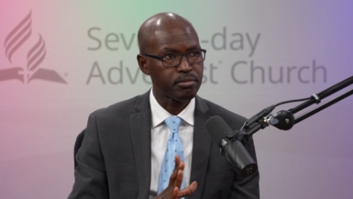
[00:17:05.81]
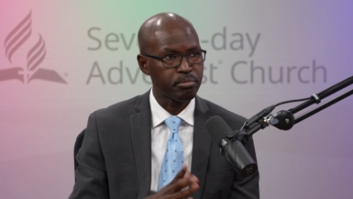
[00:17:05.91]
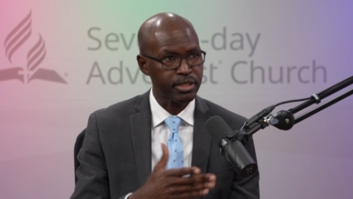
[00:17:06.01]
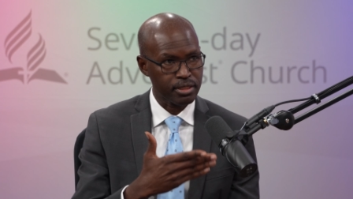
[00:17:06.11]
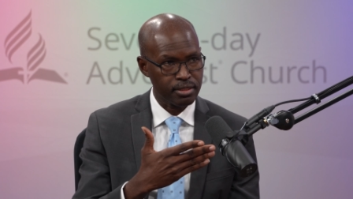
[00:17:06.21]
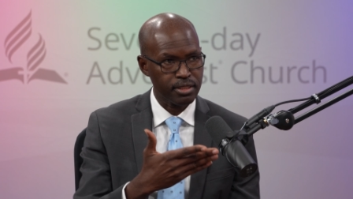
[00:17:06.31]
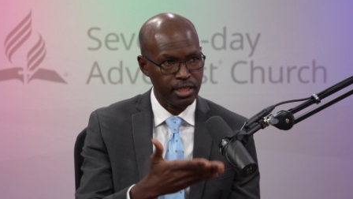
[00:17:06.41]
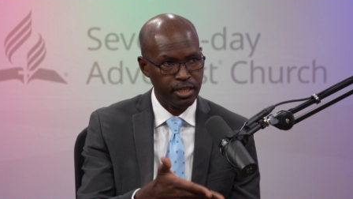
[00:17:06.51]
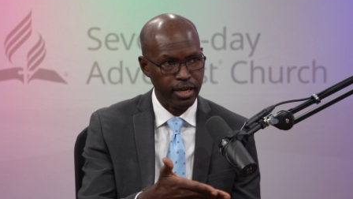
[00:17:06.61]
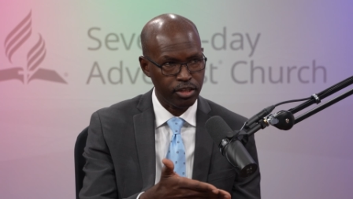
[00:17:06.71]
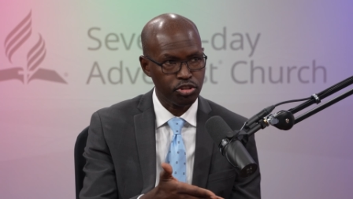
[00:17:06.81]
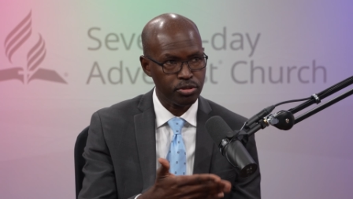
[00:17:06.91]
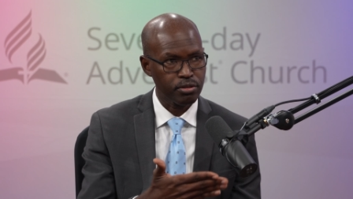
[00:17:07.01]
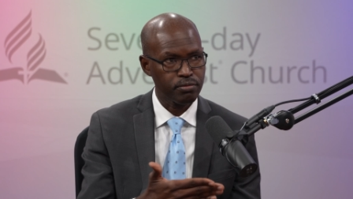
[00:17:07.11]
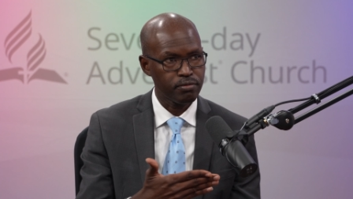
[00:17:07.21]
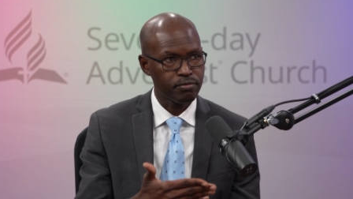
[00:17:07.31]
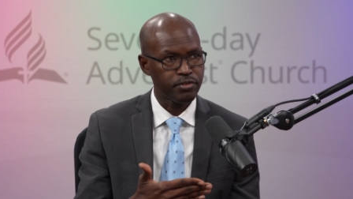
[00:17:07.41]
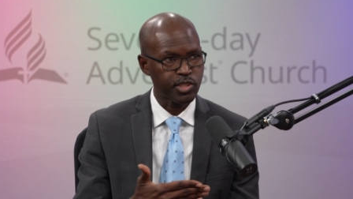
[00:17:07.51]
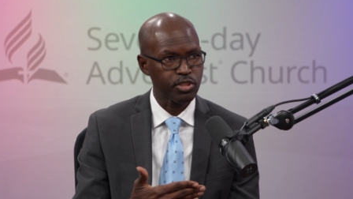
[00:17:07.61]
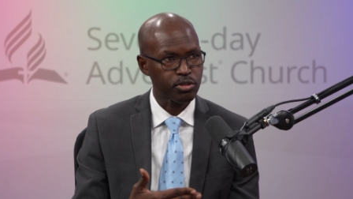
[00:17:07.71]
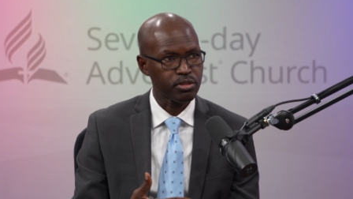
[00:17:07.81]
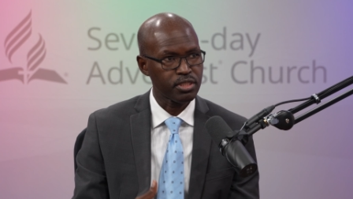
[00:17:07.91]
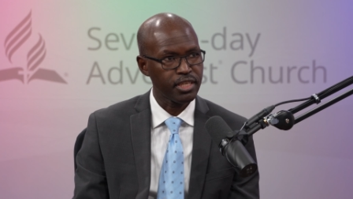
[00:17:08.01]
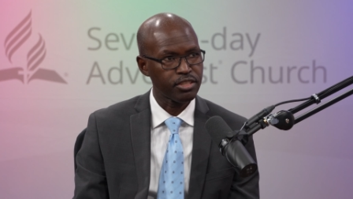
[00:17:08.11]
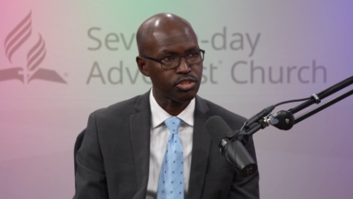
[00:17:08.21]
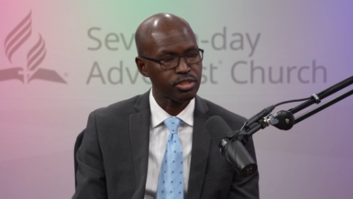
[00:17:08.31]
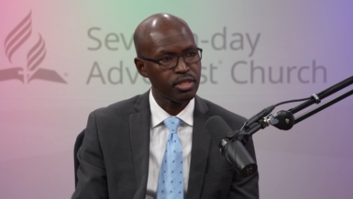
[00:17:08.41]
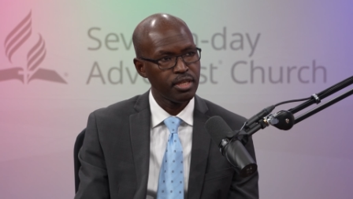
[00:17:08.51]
but in actual physical touch.